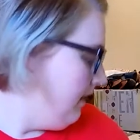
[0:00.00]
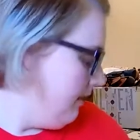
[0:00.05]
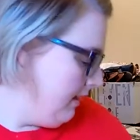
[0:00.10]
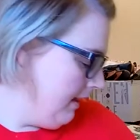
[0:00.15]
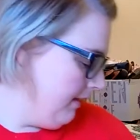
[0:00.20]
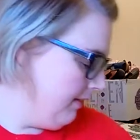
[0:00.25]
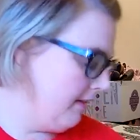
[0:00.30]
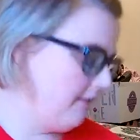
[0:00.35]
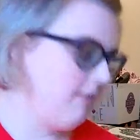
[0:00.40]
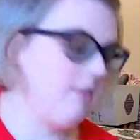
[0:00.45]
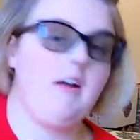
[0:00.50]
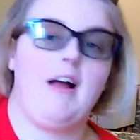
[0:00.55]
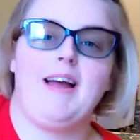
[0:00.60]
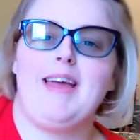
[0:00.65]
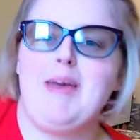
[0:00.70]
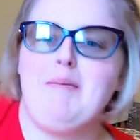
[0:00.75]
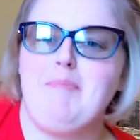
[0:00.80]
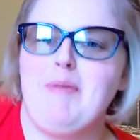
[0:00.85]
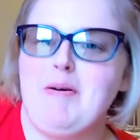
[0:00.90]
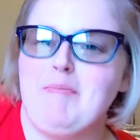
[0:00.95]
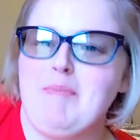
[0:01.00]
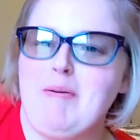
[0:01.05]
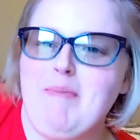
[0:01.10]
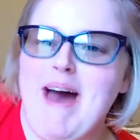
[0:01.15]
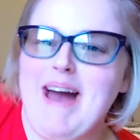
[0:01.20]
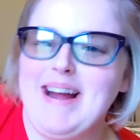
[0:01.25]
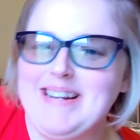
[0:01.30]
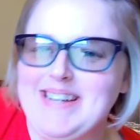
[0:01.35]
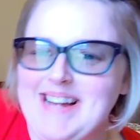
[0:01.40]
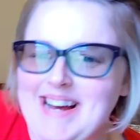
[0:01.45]
And then so I keep putting my
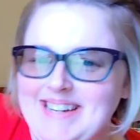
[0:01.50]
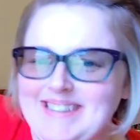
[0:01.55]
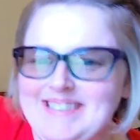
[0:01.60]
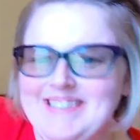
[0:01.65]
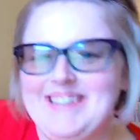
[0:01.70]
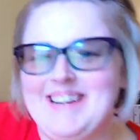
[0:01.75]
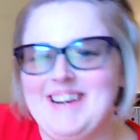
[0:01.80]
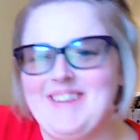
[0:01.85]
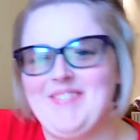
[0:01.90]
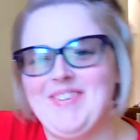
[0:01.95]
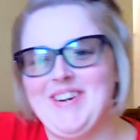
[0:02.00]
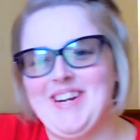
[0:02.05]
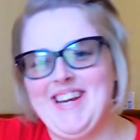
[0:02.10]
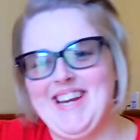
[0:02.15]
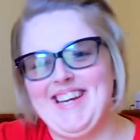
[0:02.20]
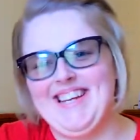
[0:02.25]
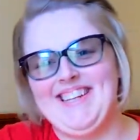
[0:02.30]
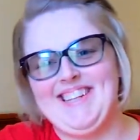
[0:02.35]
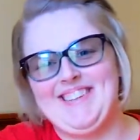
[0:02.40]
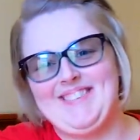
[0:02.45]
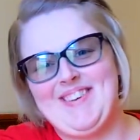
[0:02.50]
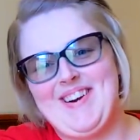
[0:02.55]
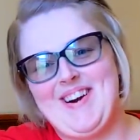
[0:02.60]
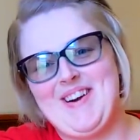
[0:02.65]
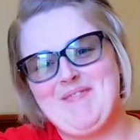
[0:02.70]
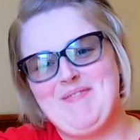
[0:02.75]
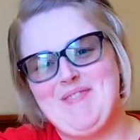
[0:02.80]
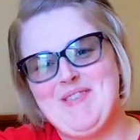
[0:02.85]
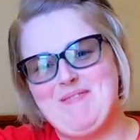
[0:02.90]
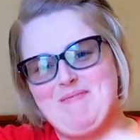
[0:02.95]
bag down, and then I forget where
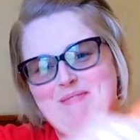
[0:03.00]
I put